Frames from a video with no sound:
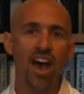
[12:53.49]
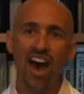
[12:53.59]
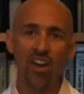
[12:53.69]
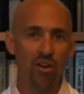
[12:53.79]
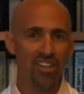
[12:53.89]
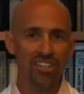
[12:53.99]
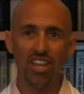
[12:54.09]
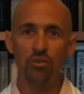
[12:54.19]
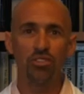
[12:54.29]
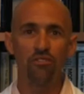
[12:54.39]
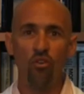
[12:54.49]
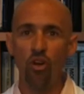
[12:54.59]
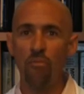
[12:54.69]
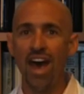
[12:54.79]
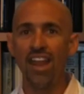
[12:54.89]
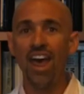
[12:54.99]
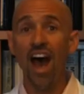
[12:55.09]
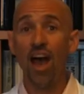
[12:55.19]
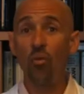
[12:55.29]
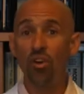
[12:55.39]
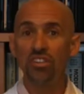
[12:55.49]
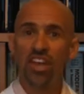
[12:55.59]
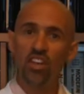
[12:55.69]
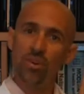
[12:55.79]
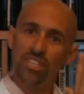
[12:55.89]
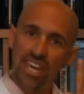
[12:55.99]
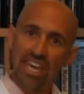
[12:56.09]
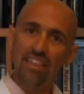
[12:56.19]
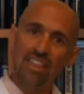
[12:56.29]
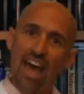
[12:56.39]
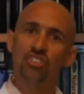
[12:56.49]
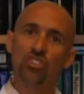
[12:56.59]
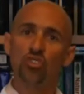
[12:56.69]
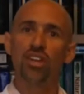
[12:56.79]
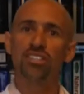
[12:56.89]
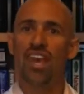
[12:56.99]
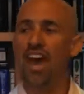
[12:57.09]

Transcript: I don't want to tell you its format. I will tell you it's in that stress